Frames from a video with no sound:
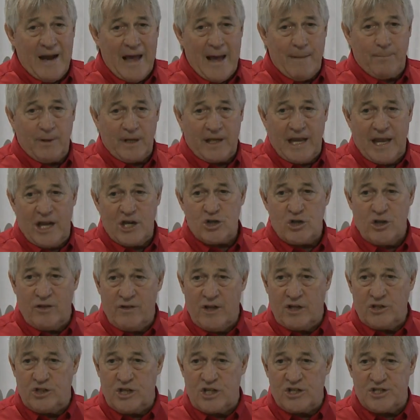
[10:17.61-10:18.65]
application
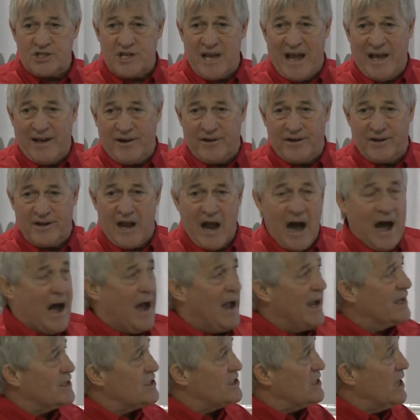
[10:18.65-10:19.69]
than just standard
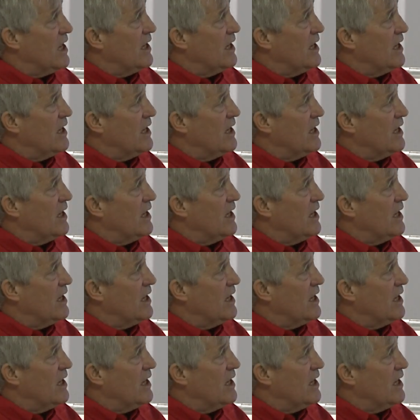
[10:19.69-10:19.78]
guys.